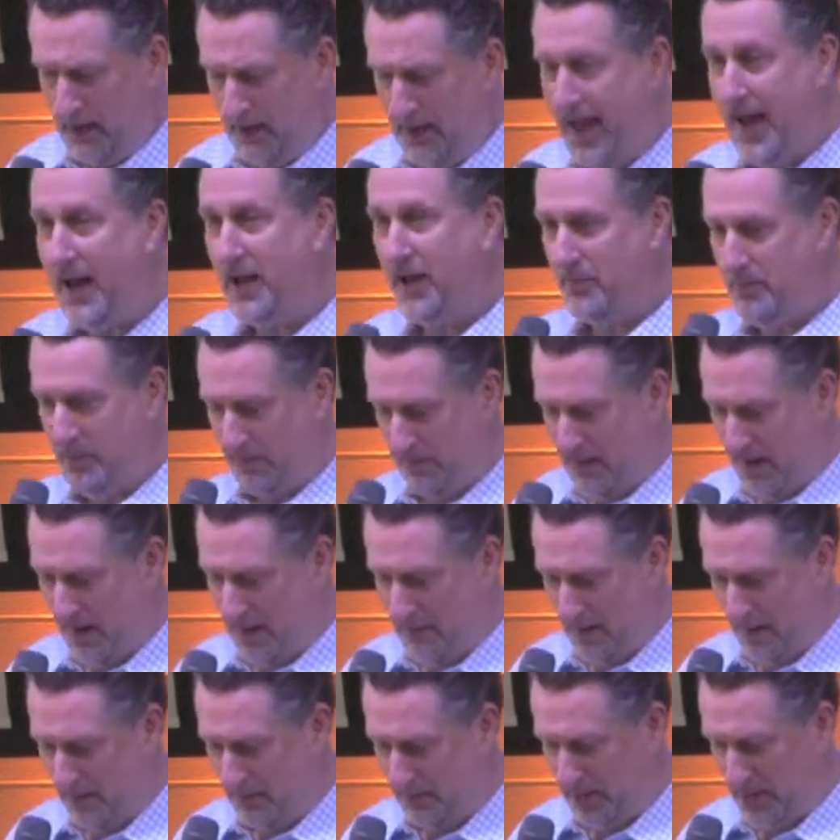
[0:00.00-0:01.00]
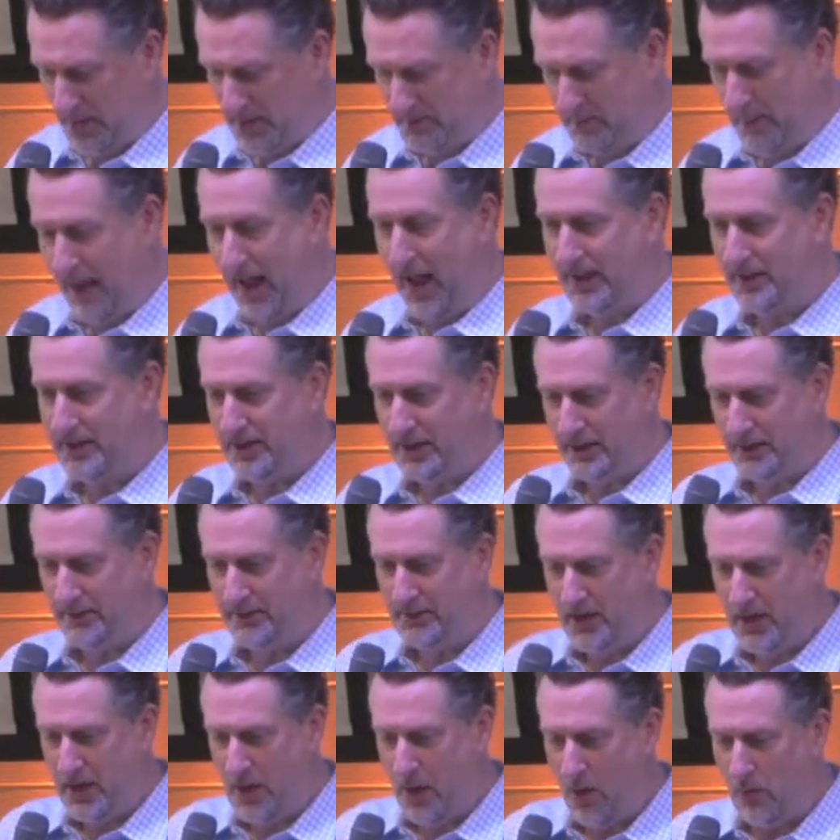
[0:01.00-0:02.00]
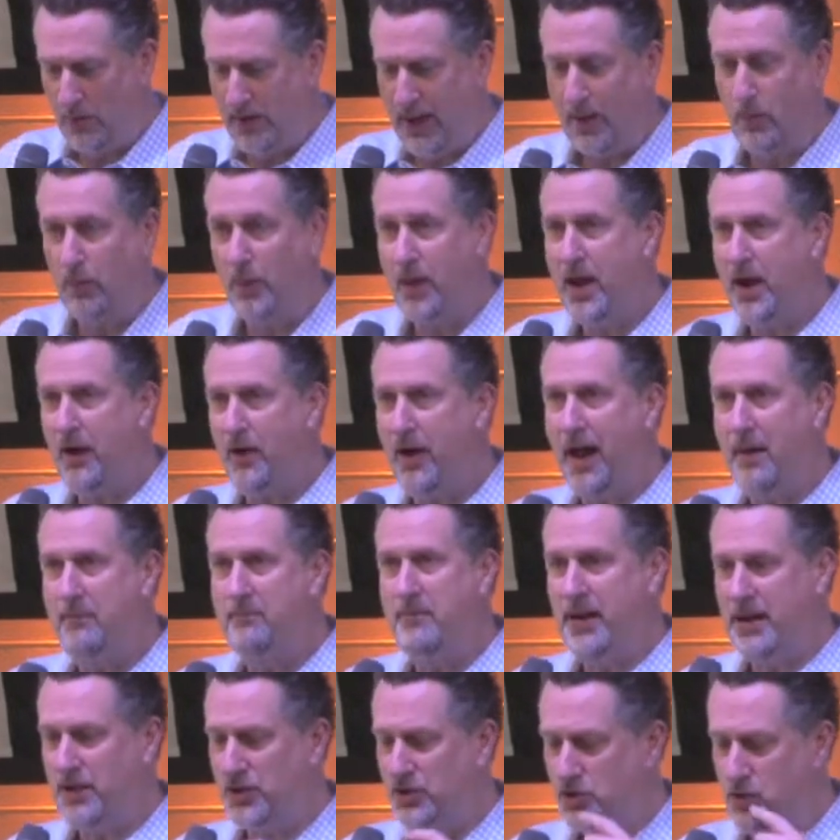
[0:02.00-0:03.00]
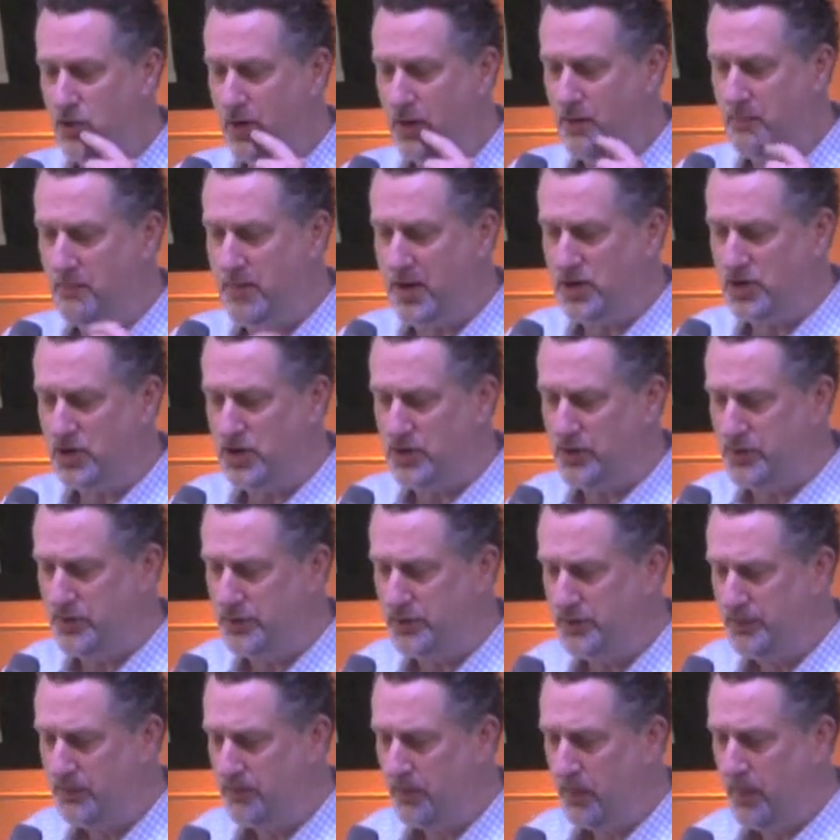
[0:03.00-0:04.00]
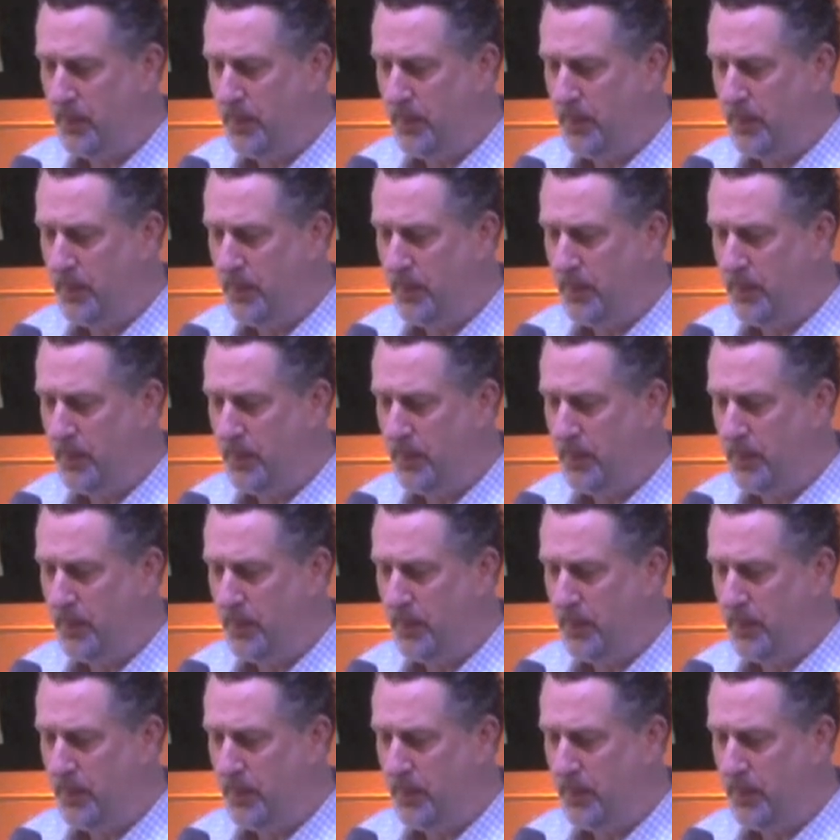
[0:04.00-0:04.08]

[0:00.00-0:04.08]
Now let me find my place back here. Okay, we are at Ministry and Missions.